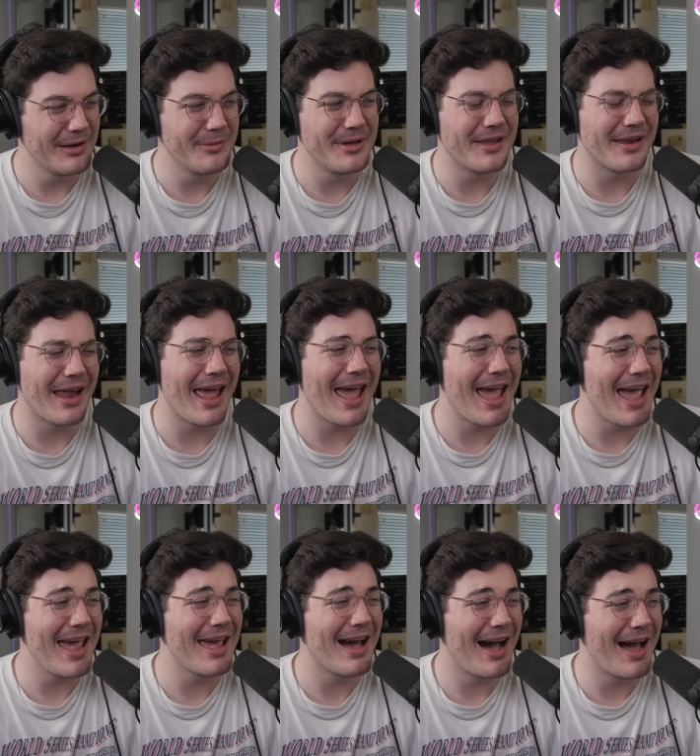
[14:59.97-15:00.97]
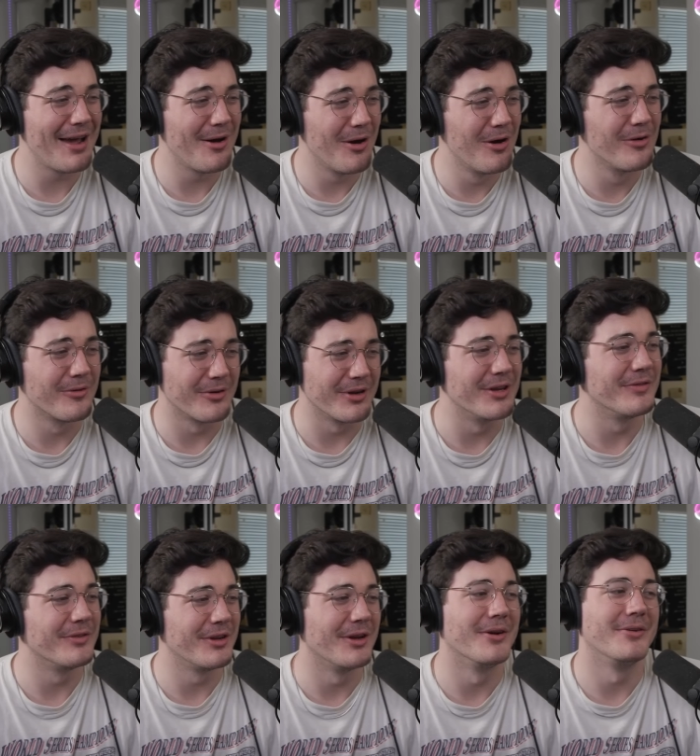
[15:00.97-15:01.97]
Yeah, with an AI
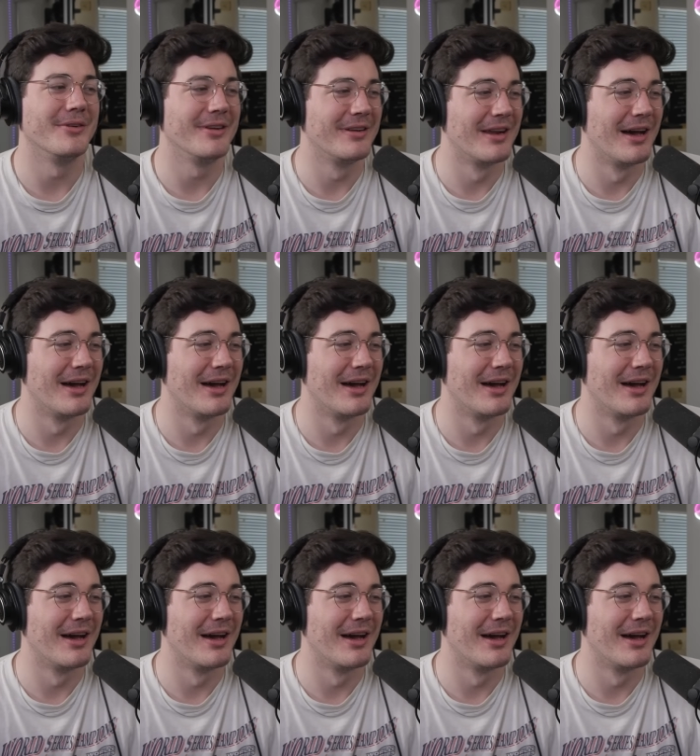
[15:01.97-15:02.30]
overview. You